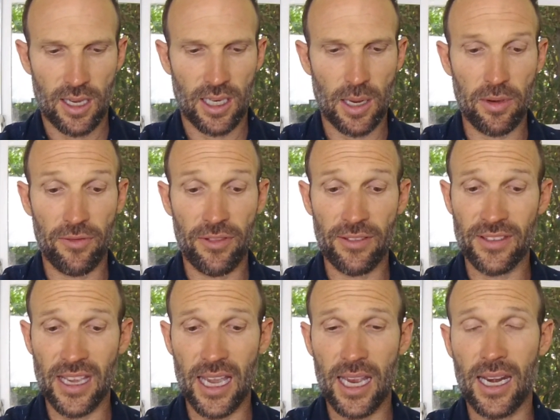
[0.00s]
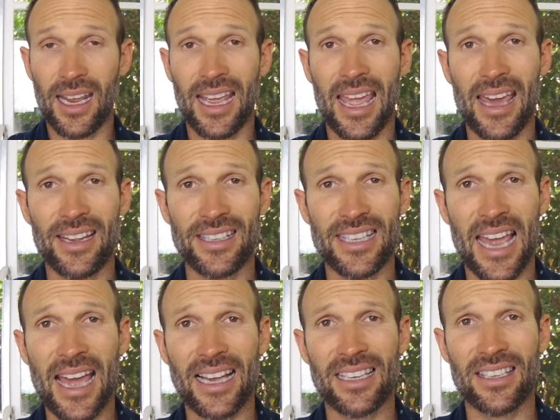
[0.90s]
Number 15, get a
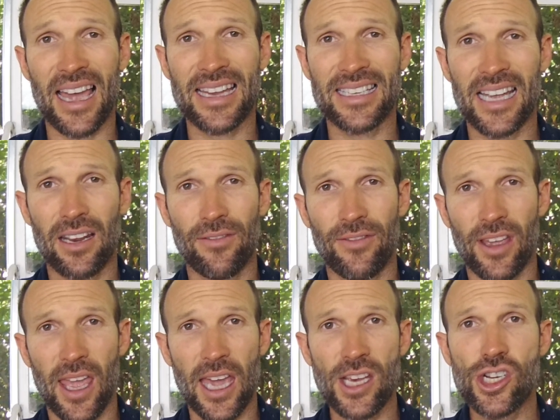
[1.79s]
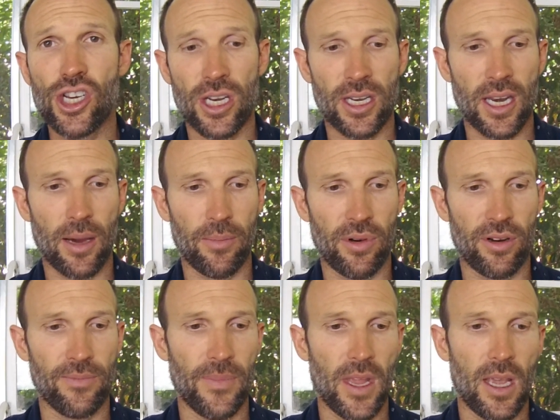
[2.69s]
tax identification number.